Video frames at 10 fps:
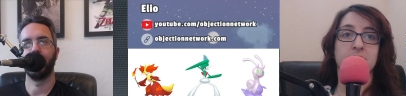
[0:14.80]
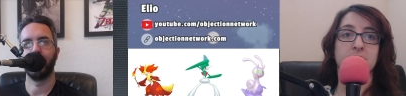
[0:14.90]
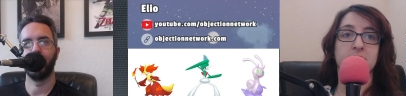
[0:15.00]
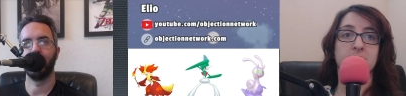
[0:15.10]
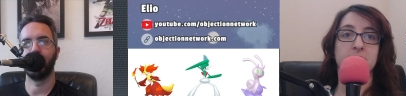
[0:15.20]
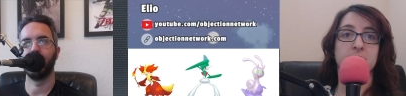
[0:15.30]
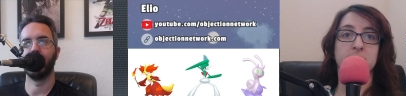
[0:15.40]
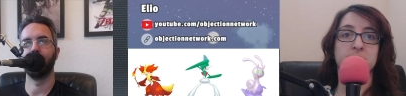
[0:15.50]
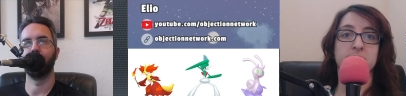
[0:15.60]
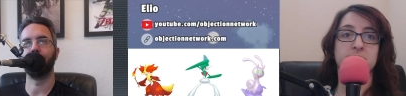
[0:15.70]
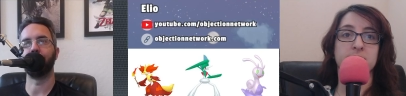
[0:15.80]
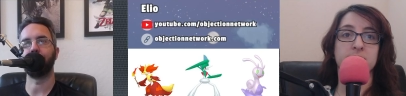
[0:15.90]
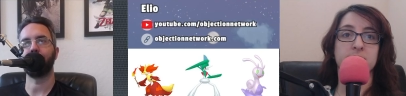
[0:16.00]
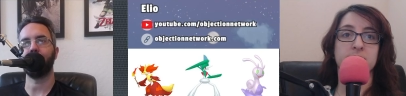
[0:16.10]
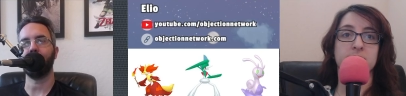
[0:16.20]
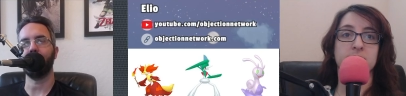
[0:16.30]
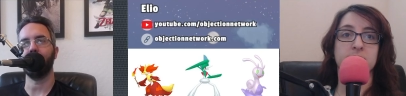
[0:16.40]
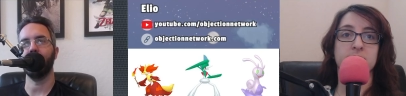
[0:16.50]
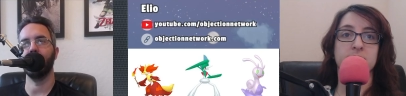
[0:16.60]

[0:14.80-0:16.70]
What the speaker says: Nobody speaks.